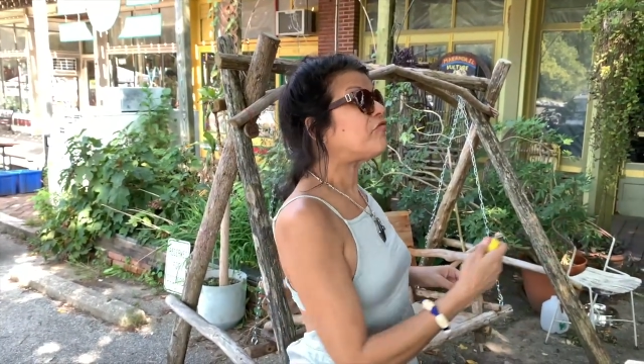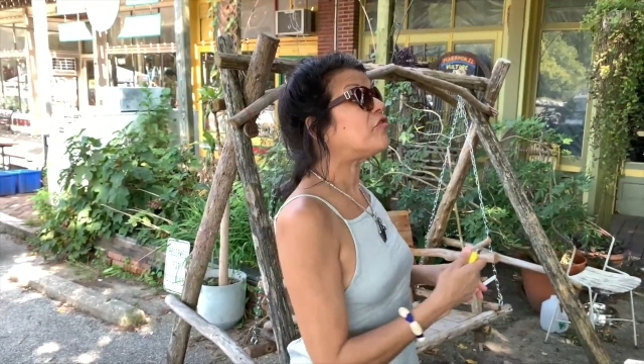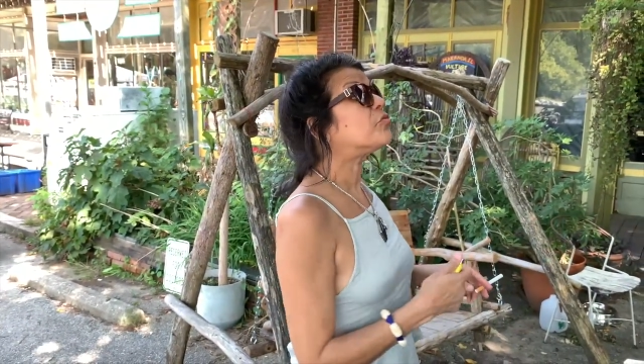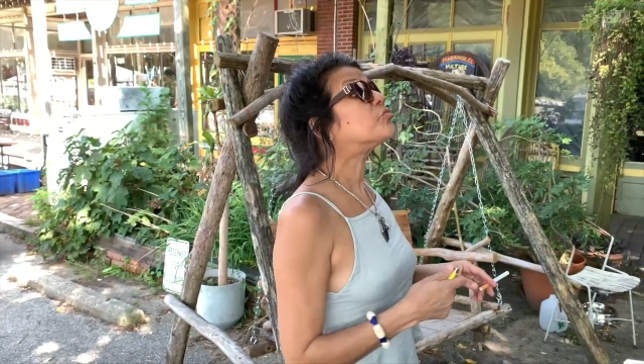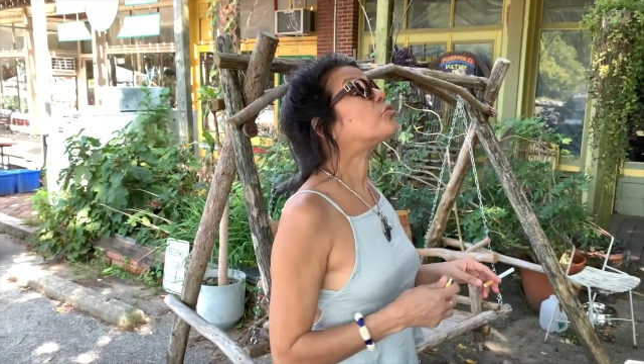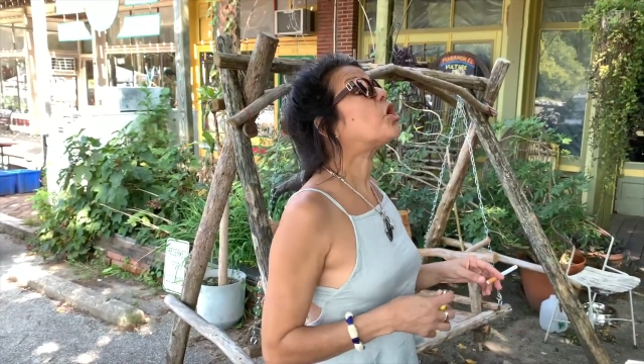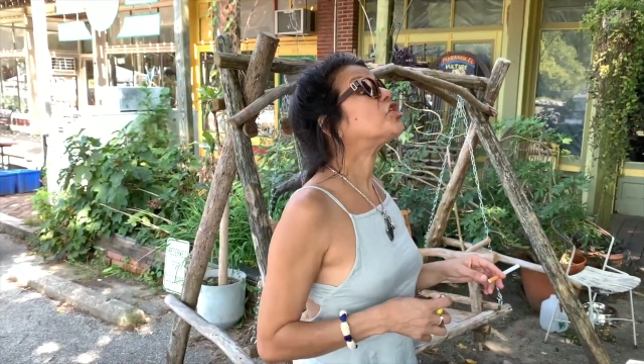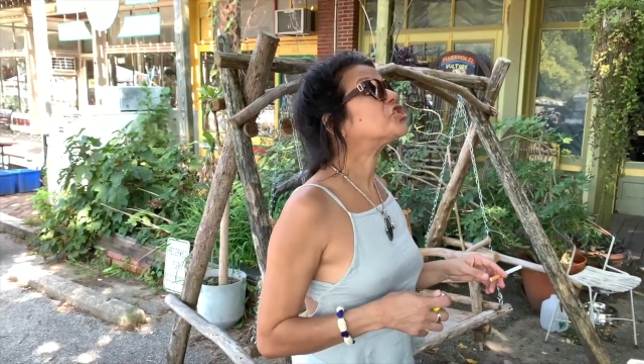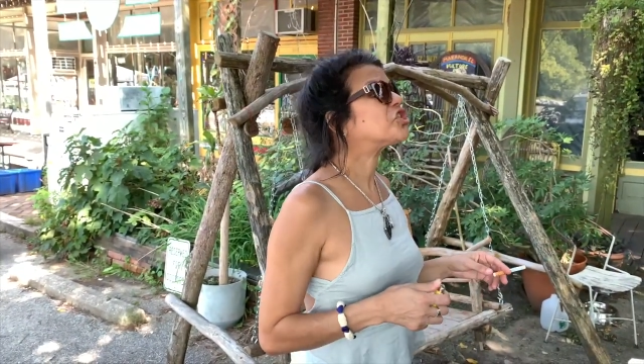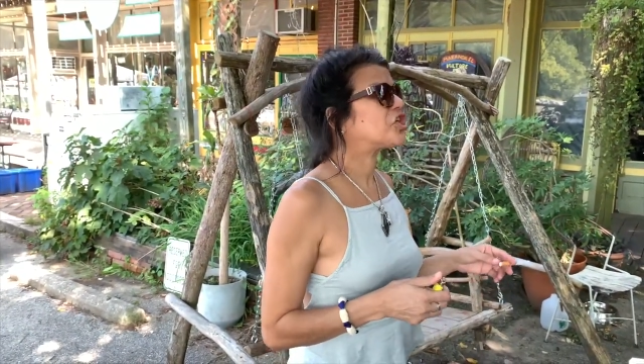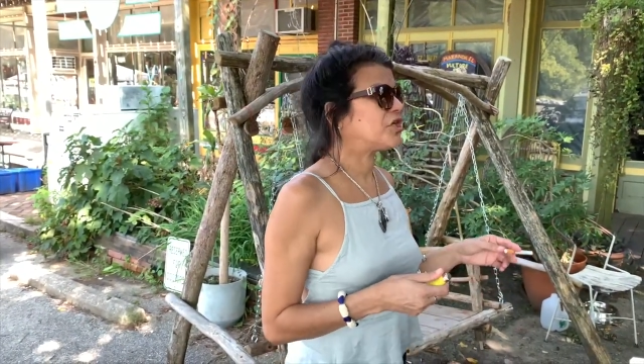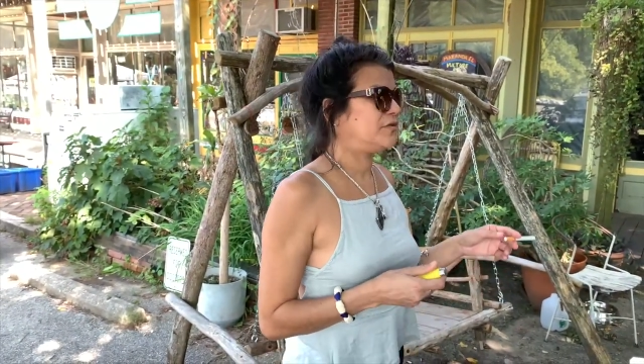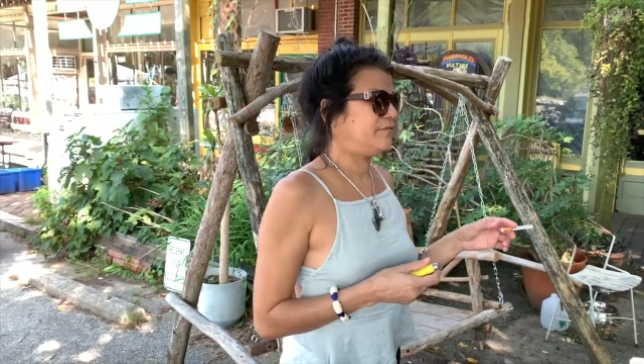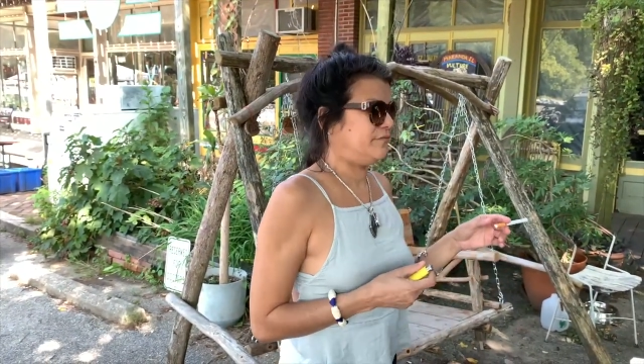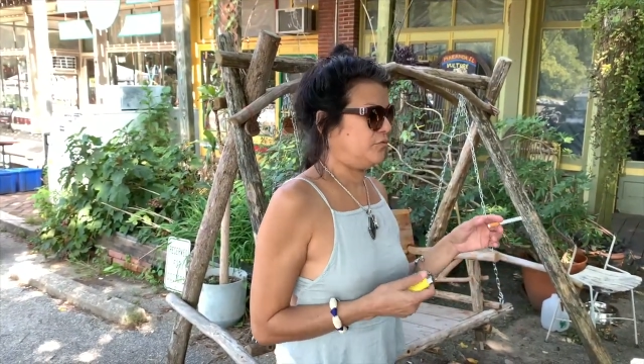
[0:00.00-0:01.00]
from
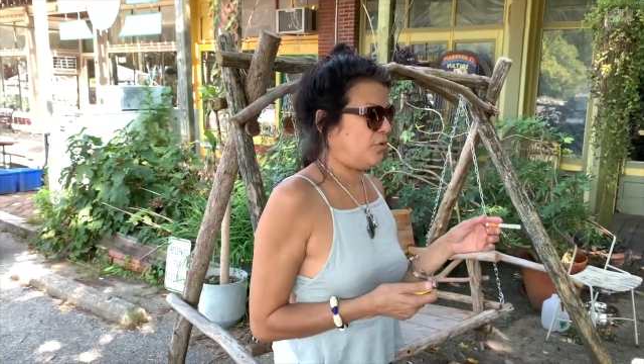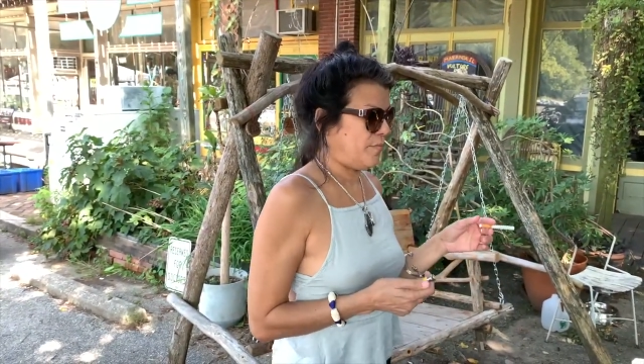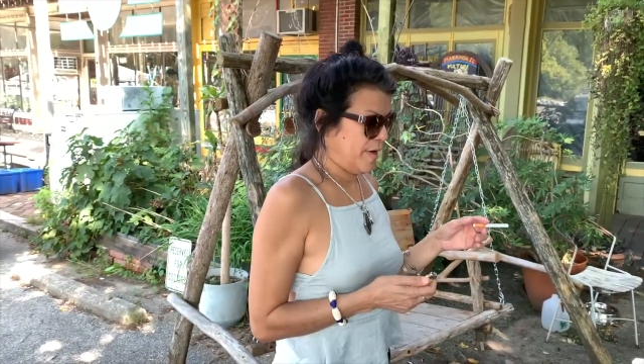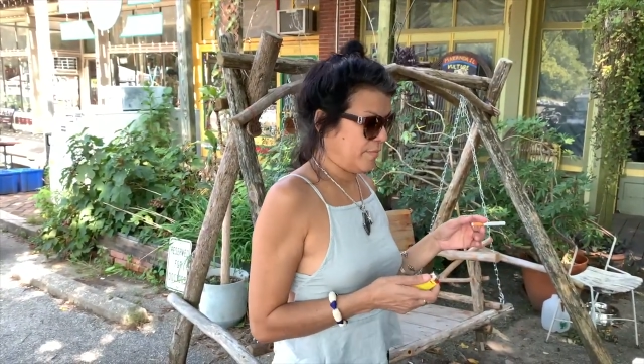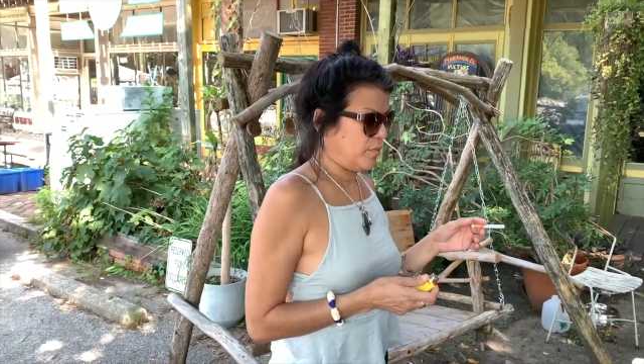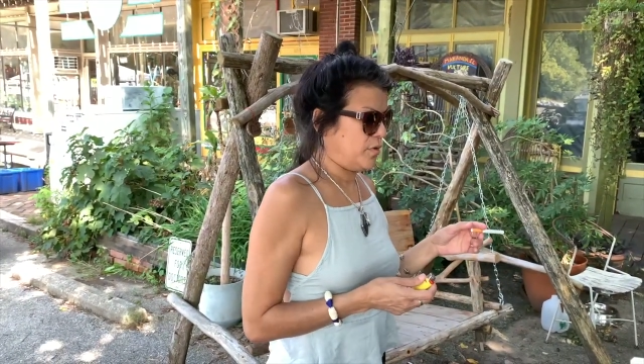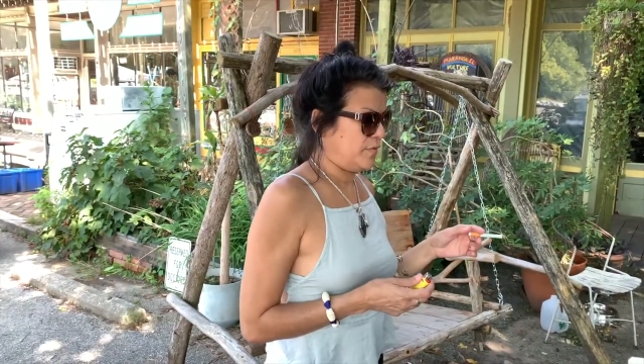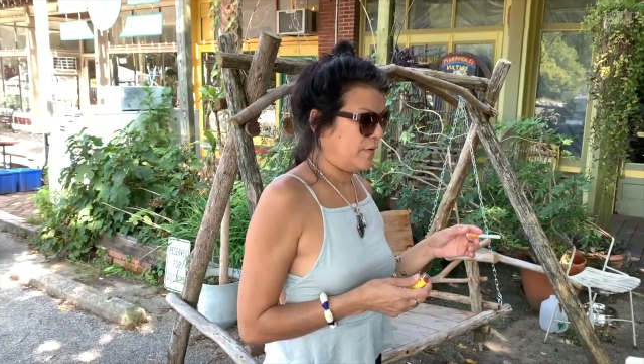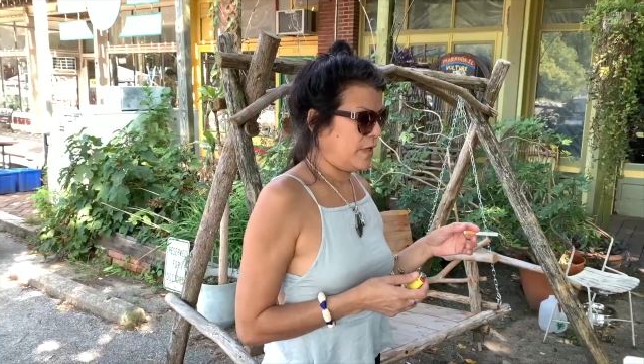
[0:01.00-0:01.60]
Russia, remember?